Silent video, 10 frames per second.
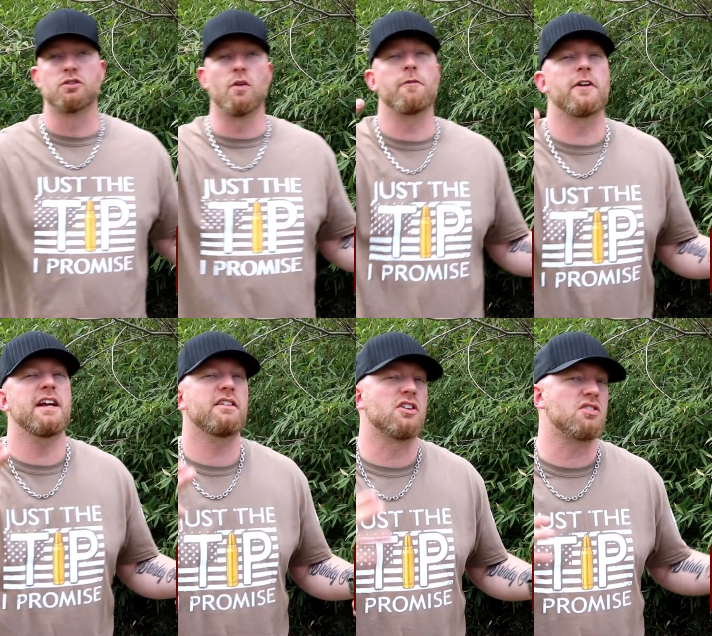Don't
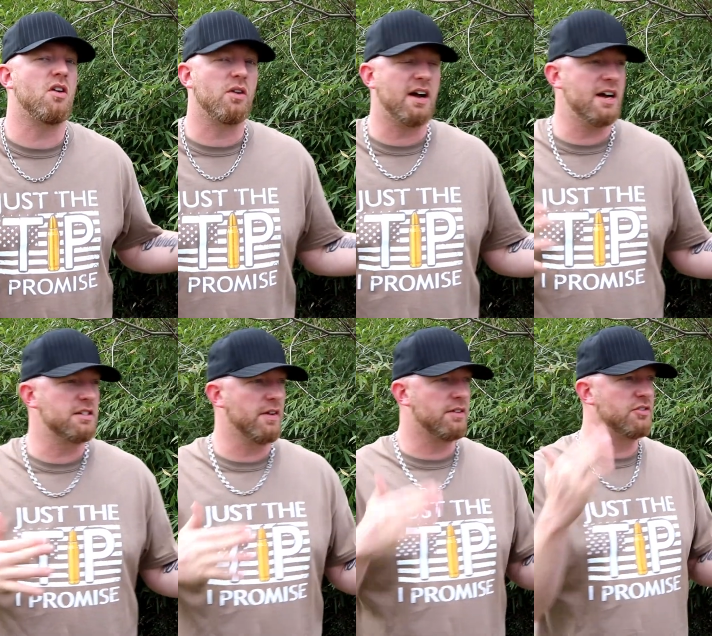forget, there's all
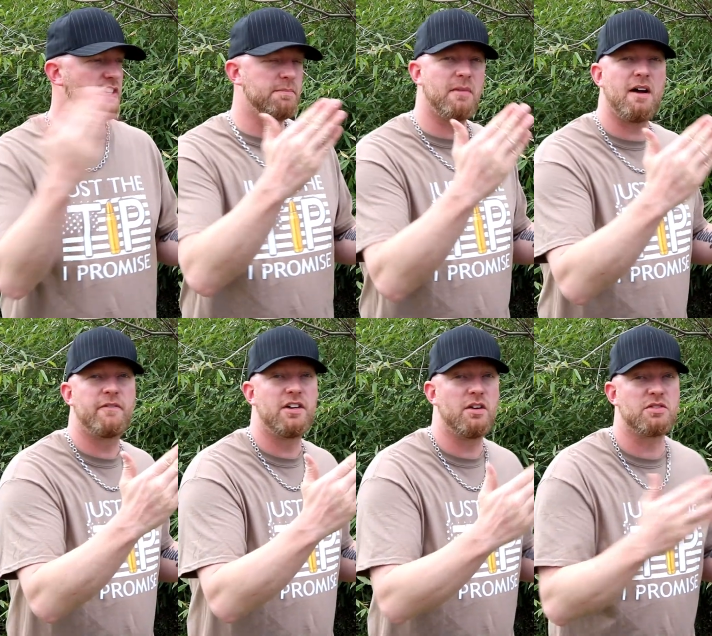kinds of other Jeep
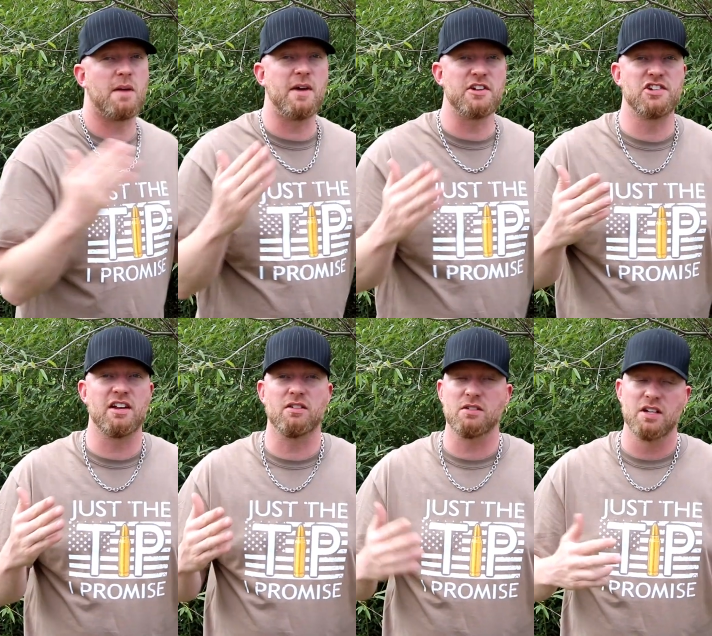mod videos on my
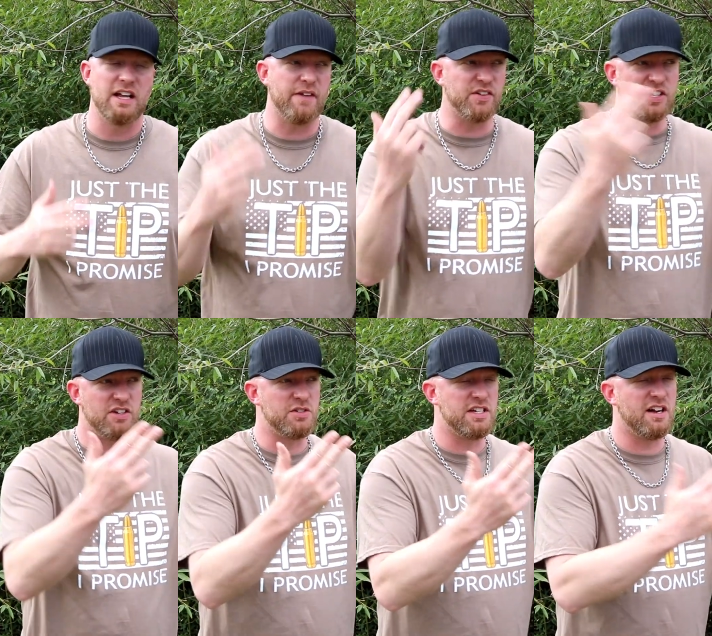channel. Everything
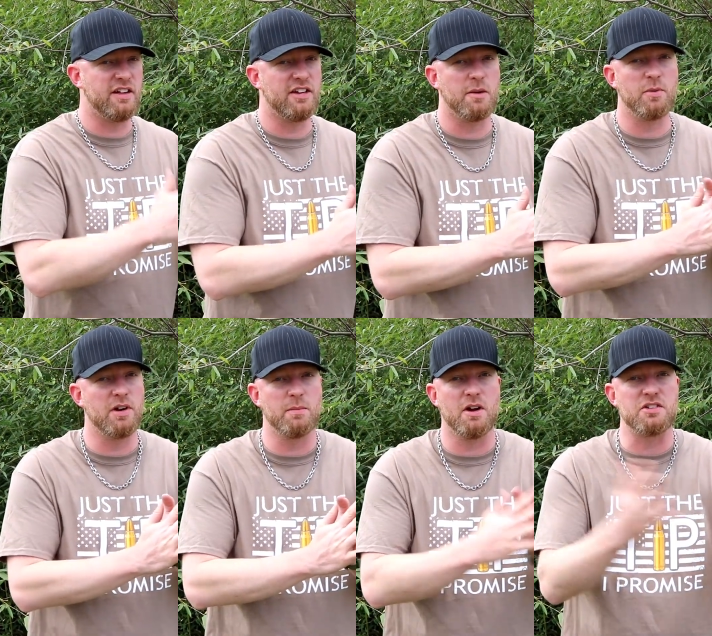you see on there
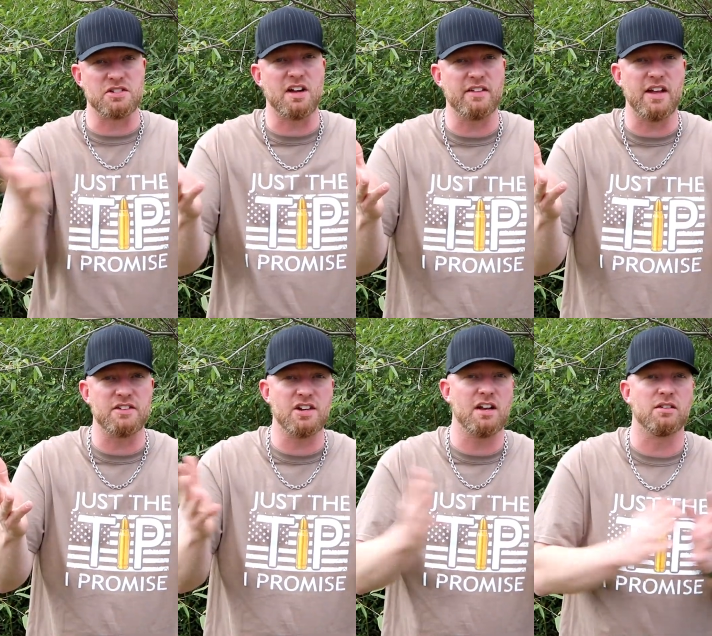pretty much is on that
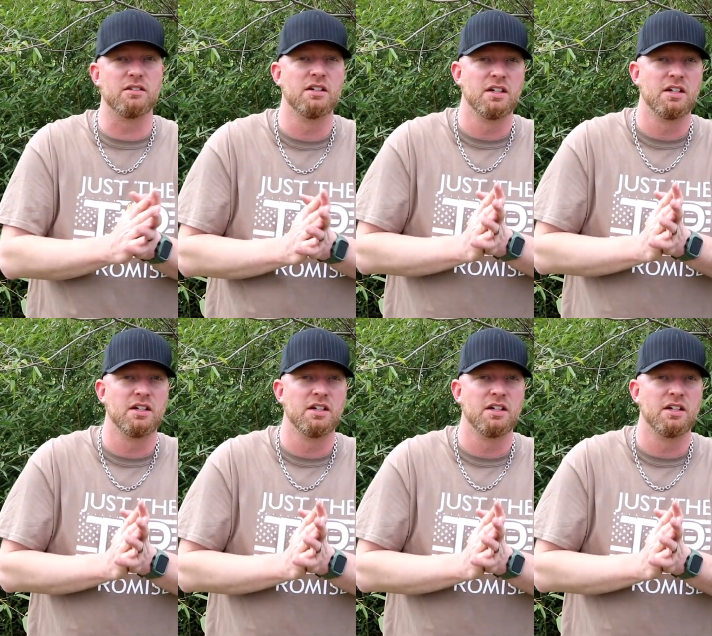channel.